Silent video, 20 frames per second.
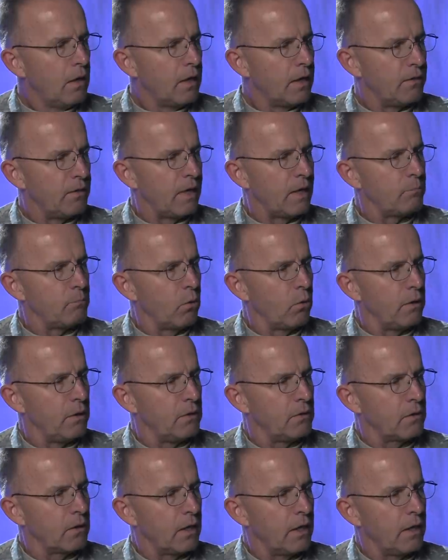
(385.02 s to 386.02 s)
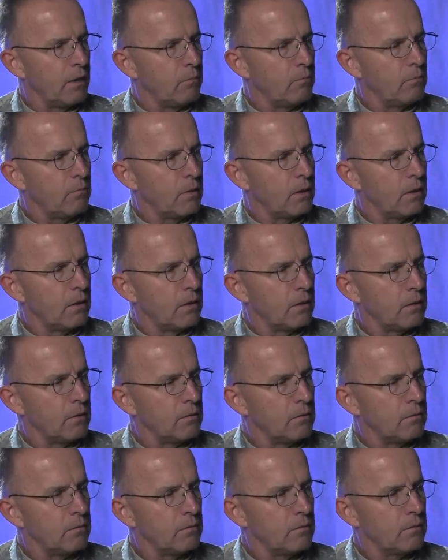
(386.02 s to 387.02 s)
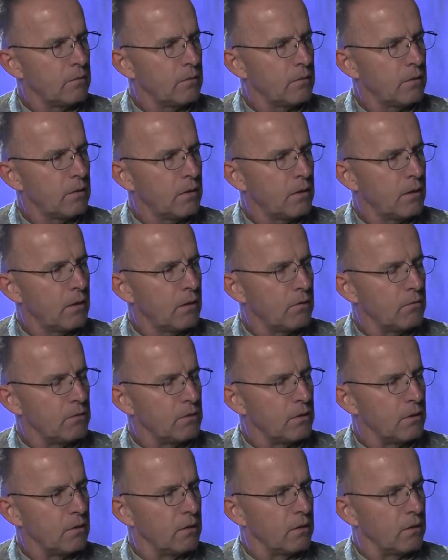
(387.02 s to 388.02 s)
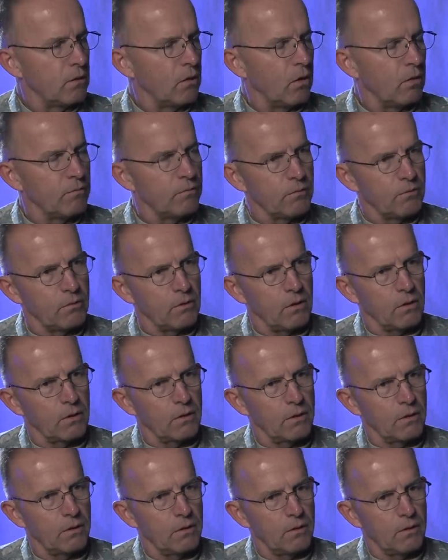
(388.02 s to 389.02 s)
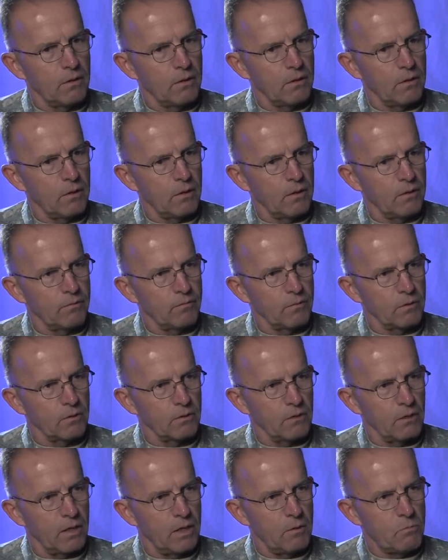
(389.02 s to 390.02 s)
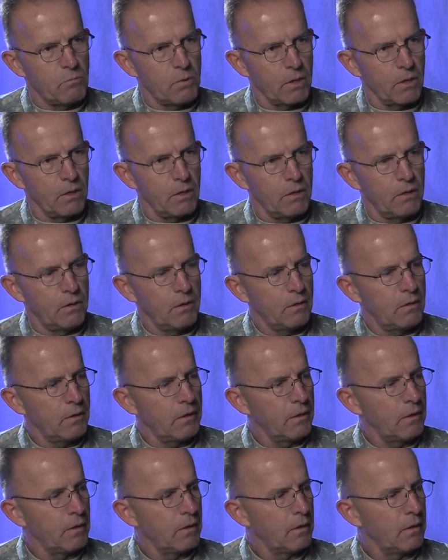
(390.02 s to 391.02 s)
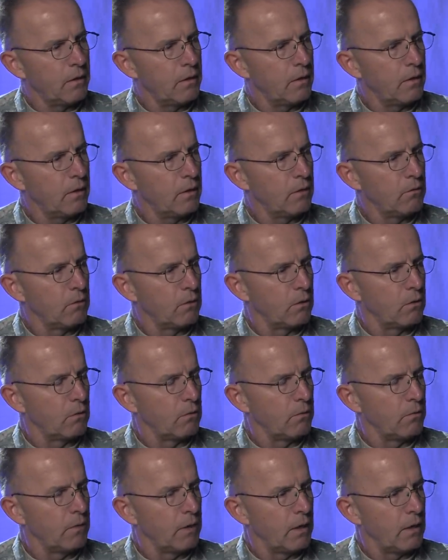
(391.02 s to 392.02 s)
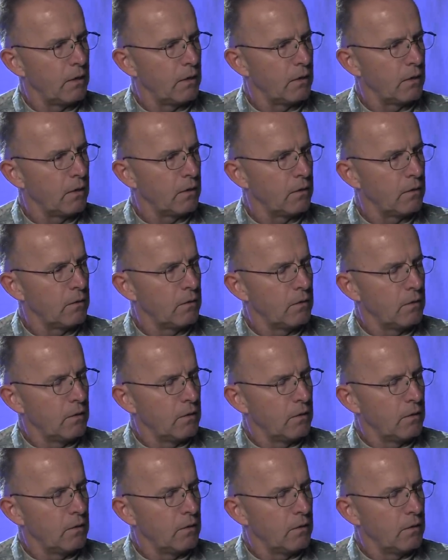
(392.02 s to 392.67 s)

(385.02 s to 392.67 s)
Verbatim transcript: at that point in time, uh, I was in the Gulf of Tonkin uh, on our first line period, and uh, we, they uh,